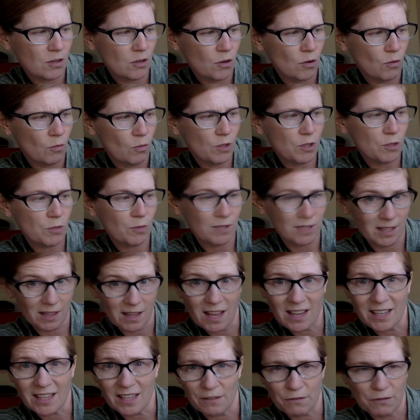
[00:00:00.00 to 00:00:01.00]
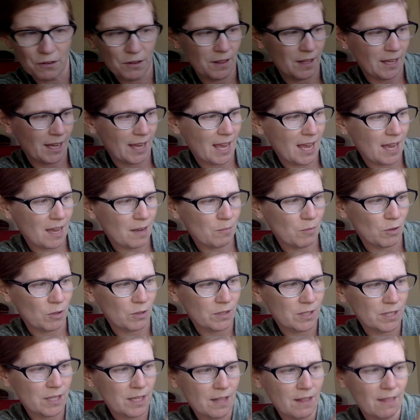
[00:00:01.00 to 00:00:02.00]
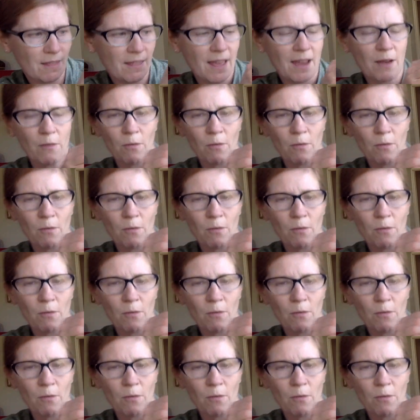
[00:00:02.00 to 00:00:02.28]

which was lucky for the camels. They